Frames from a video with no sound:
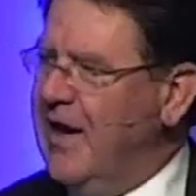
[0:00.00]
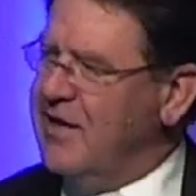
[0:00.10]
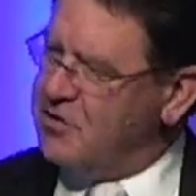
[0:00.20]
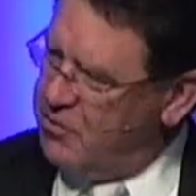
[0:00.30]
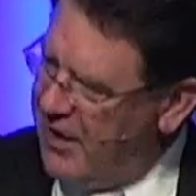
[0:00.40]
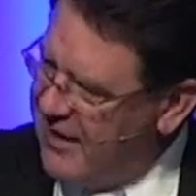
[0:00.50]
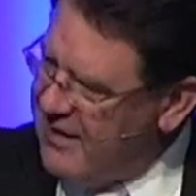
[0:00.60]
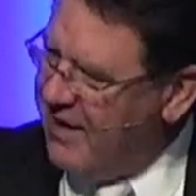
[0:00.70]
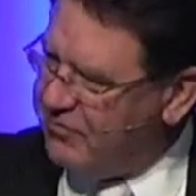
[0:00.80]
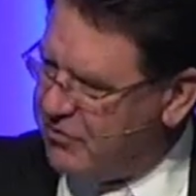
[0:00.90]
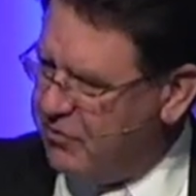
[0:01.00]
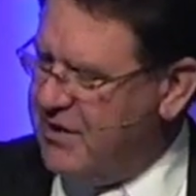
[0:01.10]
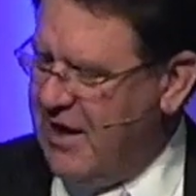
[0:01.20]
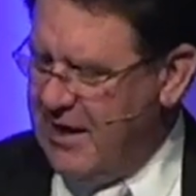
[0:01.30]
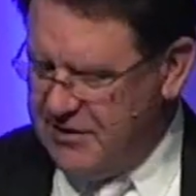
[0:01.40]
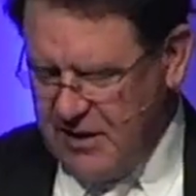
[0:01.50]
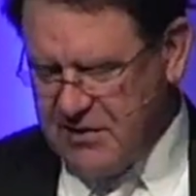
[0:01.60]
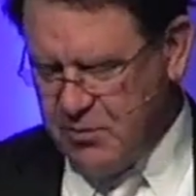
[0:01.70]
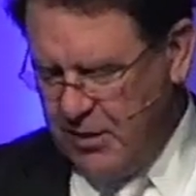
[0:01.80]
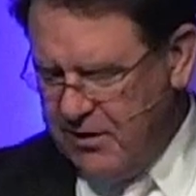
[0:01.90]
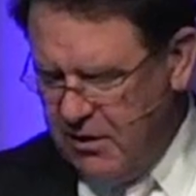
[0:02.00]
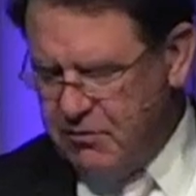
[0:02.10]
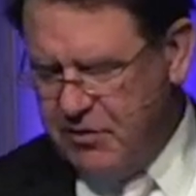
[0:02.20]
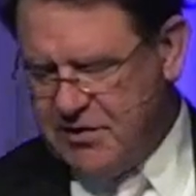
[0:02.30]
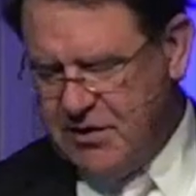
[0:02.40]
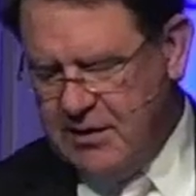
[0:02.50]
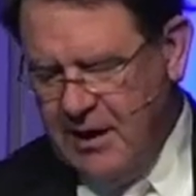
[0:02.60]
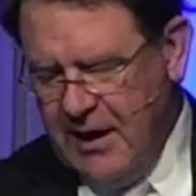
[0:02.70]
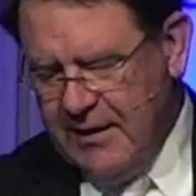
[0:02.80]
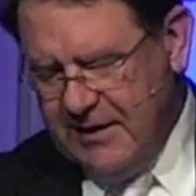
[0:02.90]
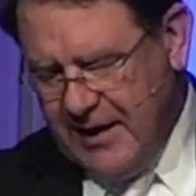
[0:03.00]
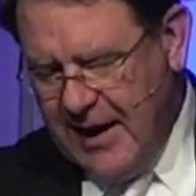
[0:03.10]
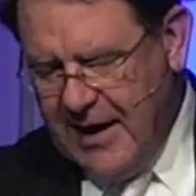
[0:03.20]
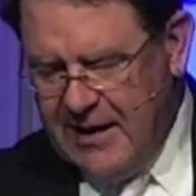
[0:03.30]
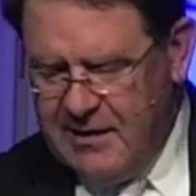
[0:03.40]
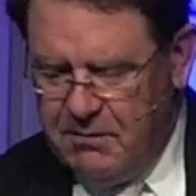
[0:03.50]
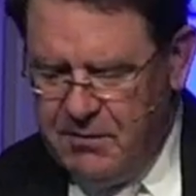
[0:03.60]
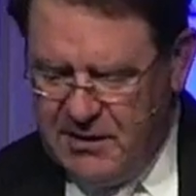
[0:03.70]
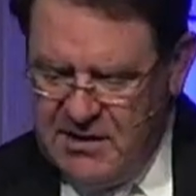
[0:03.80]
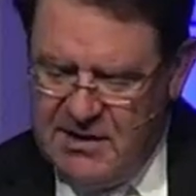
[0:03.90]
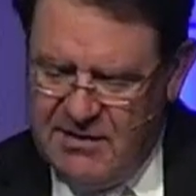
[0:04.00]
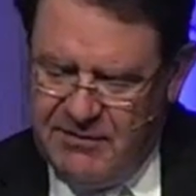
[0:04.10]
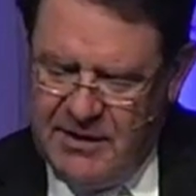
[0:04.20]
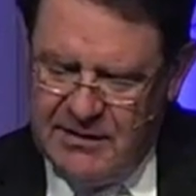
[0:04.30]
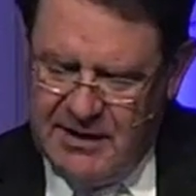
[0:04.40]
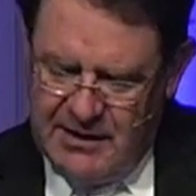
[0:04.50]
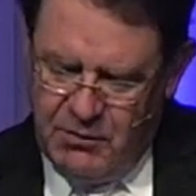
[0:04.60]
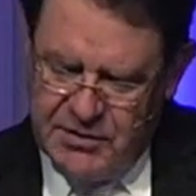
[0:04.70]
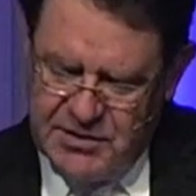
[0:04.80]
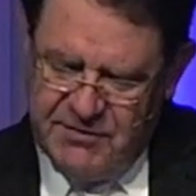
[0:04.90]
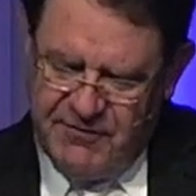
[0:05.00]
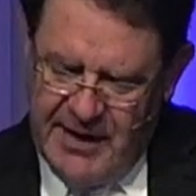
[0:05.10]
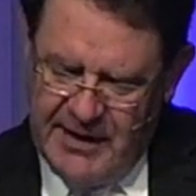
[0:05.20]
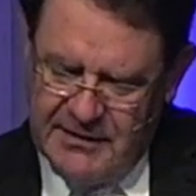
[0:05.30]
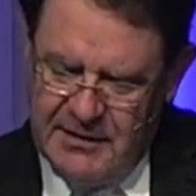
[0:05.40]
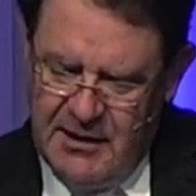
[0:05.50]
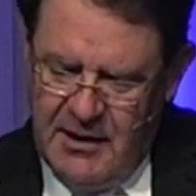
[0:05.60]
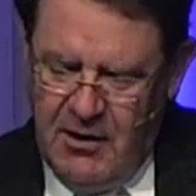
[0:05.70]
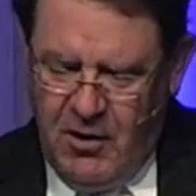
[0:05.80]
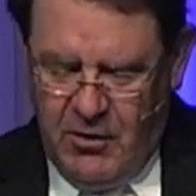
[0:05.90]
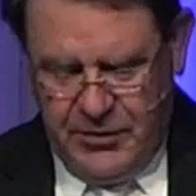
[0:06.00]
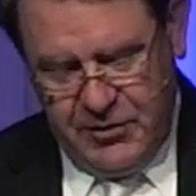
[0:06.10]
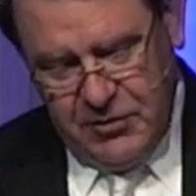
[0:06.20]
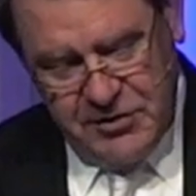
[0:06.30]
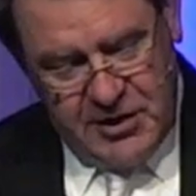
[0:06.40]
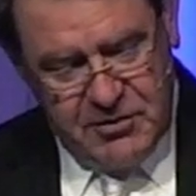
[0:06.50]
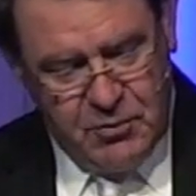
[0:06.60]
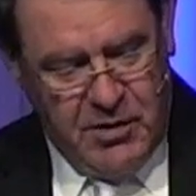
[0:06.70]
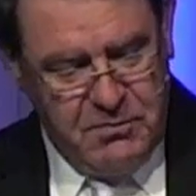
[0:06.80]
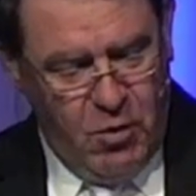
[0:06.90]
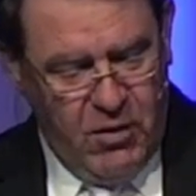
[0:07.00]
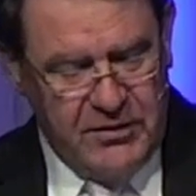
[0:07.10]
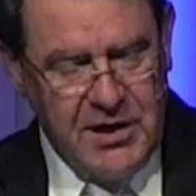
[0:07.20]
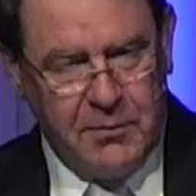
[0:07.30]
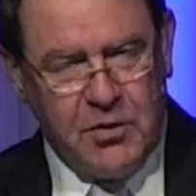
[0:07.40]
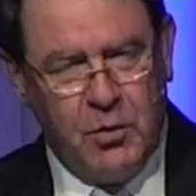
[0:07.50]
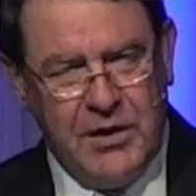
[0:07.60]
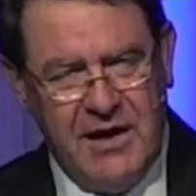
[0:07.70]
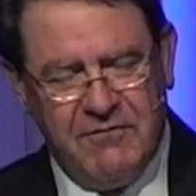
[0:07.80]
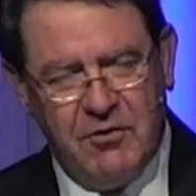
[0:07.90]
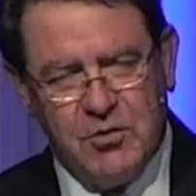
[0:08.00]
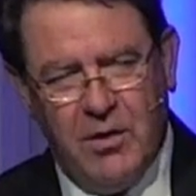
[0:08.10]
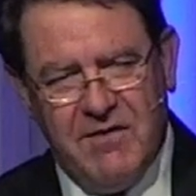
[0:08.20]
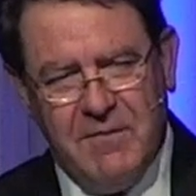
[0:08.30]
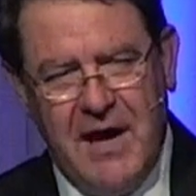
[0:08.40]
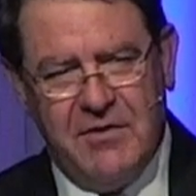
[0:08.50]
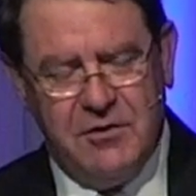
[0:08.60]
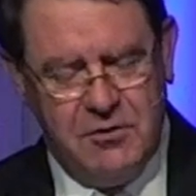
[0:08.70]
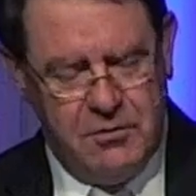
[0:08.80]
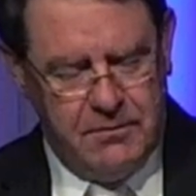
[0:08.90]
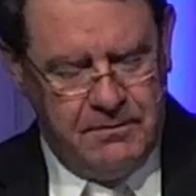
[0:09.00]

And so you had to have three nights. That's another reason that I believe that it was, in fact, on a Thursday. Here's one more, chapter 28, verse 1 of Matthew.